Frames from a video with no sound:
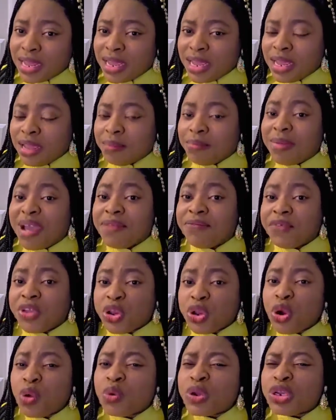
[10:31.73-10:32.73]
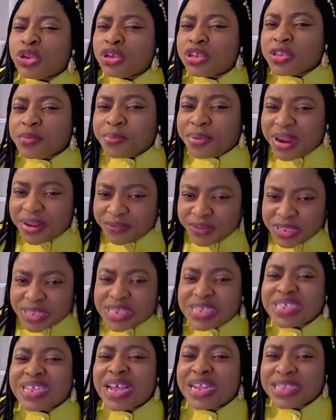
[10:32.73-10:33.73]
my video with those
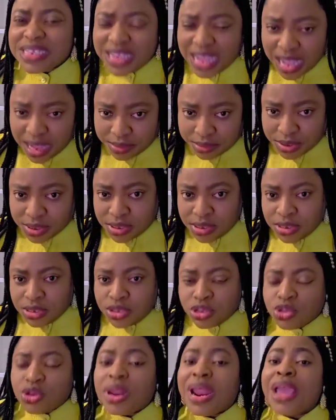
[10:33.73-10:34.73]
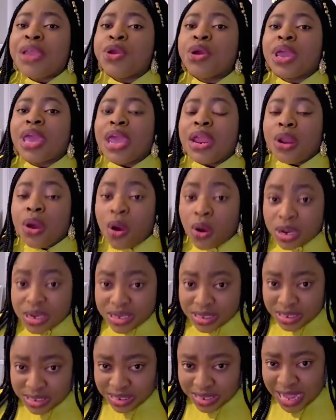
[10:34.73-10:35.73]
prefaces and terms, so that you can
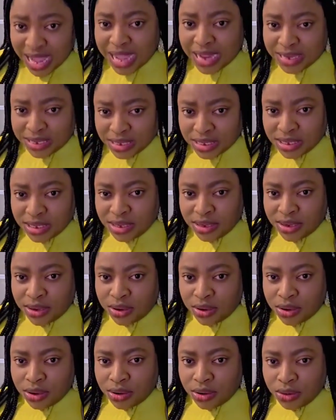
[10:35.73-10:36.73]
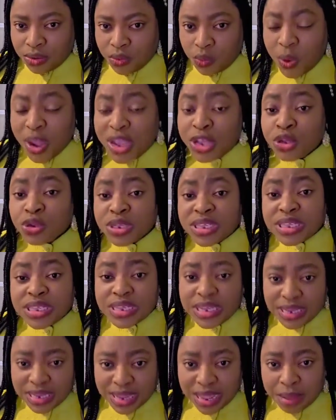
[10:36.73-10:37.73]
understand when you see
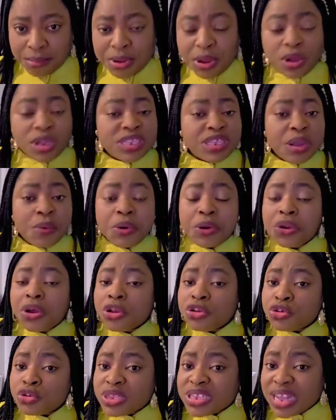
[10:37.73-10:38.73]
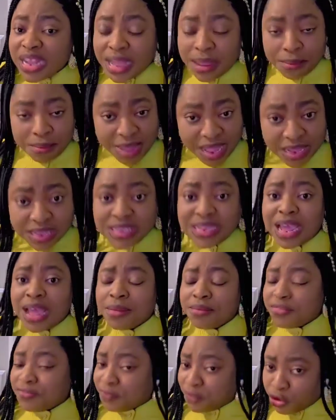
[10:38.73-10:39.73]
them, because they will not use layman
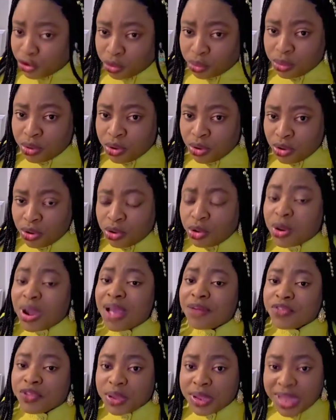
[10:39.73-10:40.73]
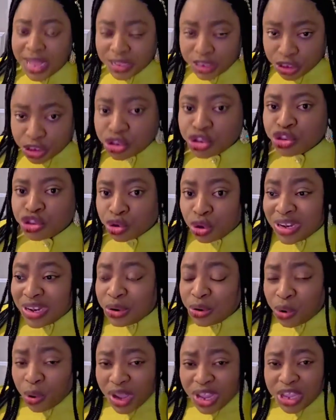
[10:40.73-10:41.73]
terms for you. You have to get used to
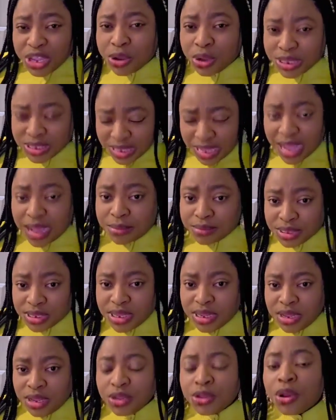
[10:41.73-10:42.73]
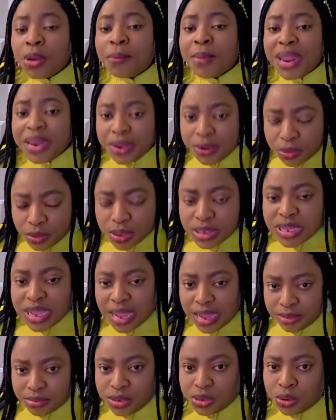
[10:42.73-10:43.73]
knowing your terms, your medical
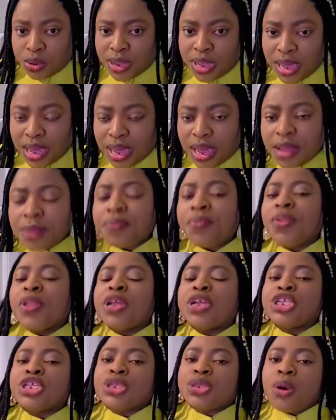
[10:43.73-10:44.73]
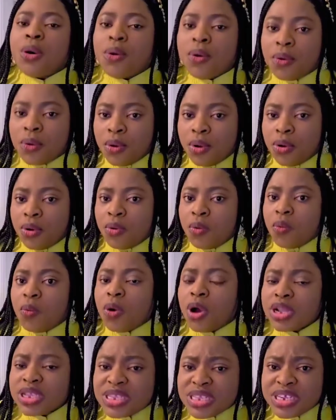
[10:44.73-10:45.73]
terms, okay? So
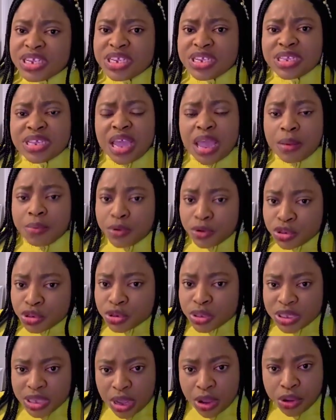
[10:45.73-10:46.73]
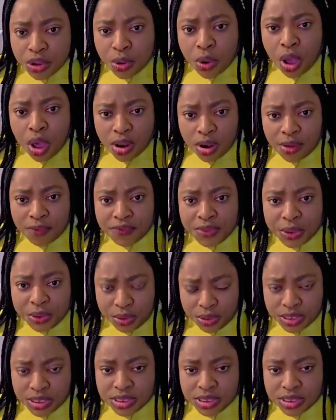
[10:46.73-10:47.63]
once she's able to tell you all of those,